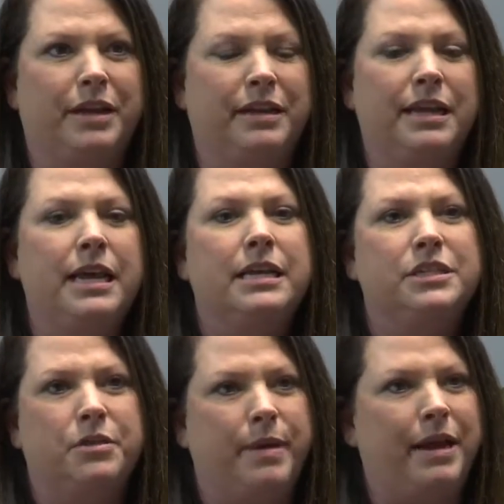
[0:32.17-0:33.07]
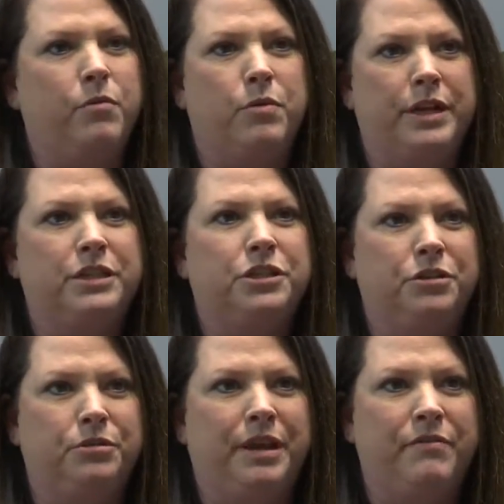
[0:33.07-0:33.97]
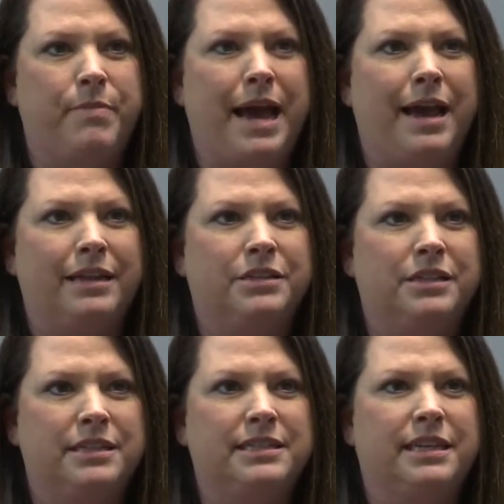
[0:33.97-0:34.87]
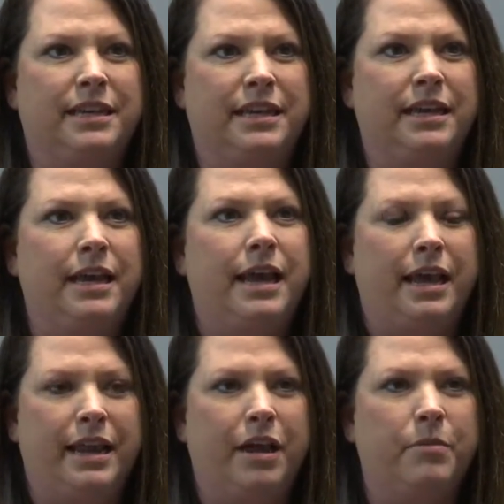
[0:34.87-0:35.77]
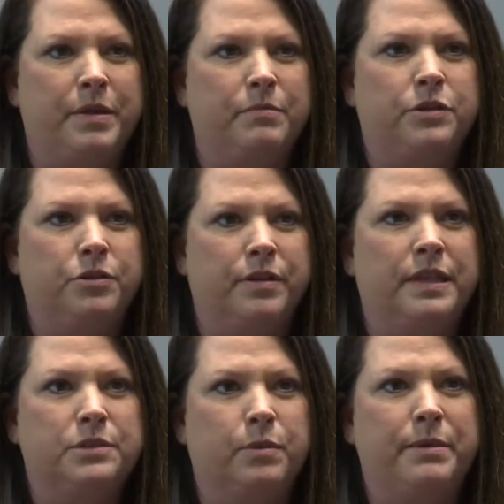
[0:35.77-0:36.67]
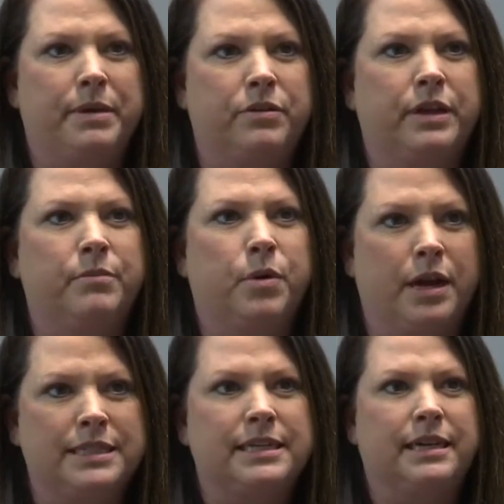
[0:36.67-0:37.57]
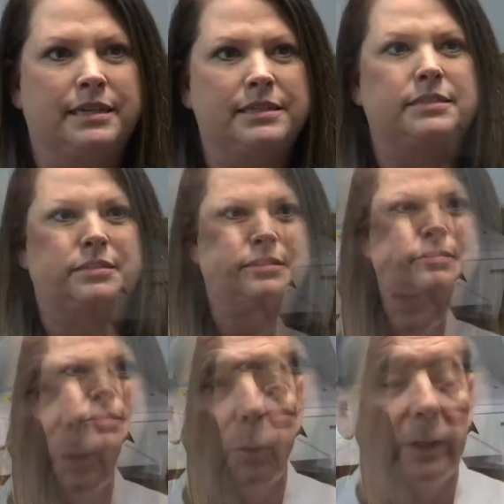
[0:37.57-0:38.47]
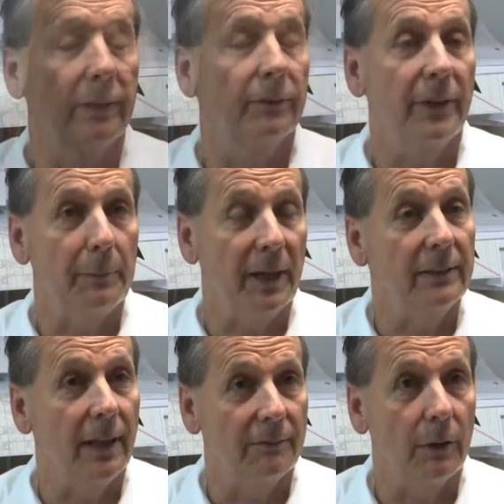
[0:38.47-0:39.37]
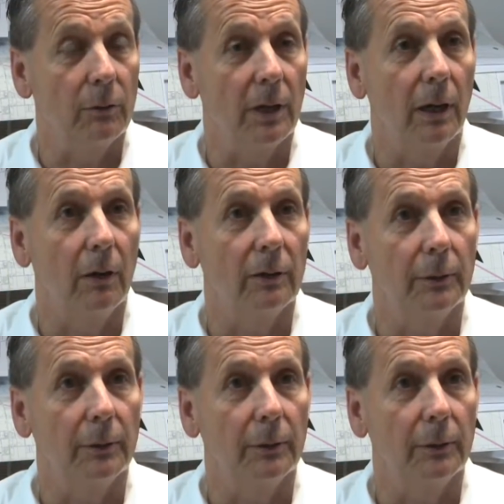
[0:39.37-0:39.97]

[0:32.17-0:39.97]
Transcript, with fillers: And so the bank wanted to give back to the city and help them during this rebuilding process. Uh, but whenever they made that phone call,